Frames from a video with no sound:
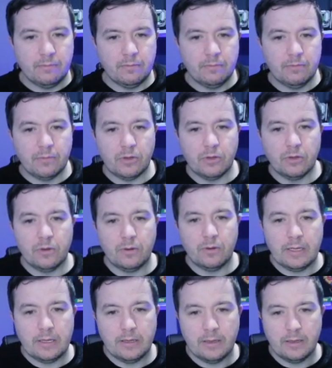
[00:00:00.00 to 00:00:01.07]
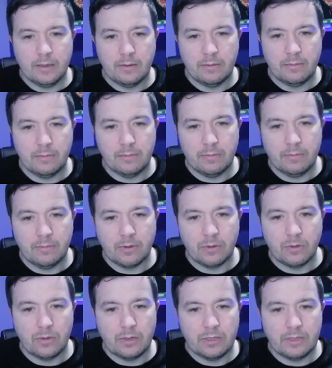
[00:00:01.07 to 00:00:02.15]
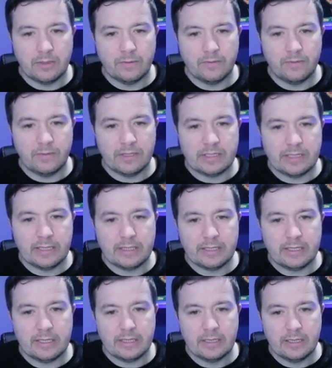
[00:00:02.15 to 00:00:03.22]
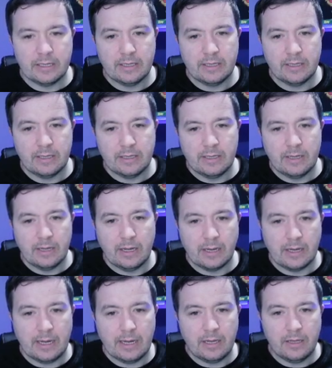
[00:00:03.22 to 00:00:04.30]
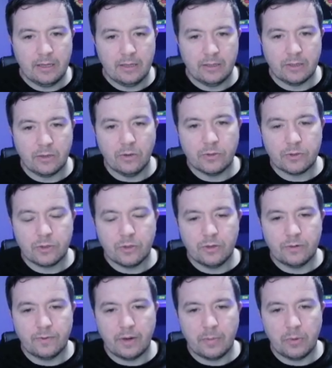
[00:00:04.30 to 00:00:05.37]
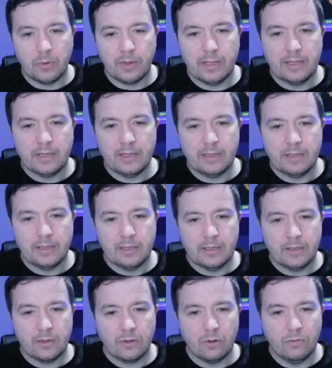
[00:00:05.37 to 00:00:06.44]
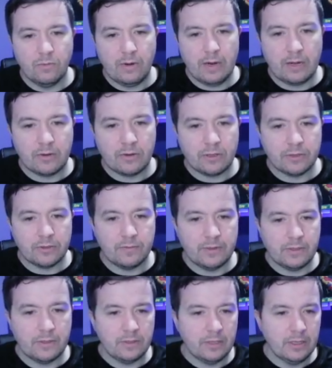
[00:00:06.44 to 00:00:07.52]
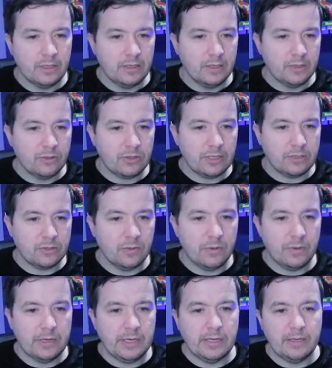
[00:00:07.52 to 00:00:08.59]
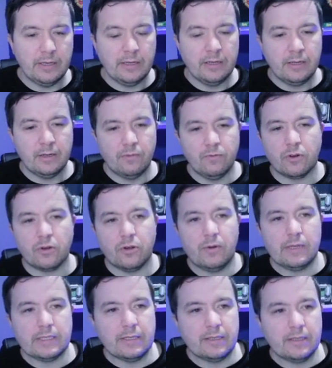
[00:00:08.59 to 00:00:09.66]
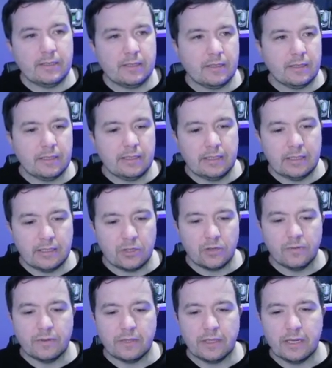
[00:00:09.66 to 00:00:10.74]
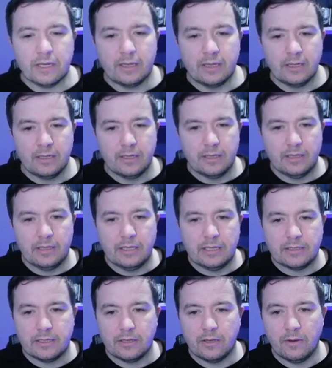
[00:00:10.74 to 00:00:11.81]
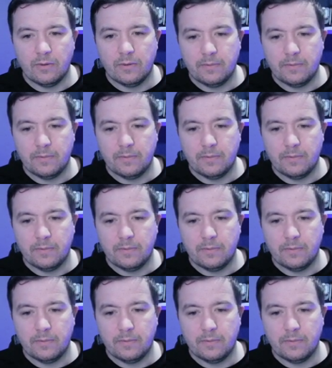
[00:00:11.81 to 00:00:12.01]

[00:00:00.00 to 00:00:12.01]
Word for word: McGlory. McGlory and Vincente. Engala, the goal scorer for Apoel, going right across the field, tries to whip one in. Rudko has it clearly covered there, lets it go.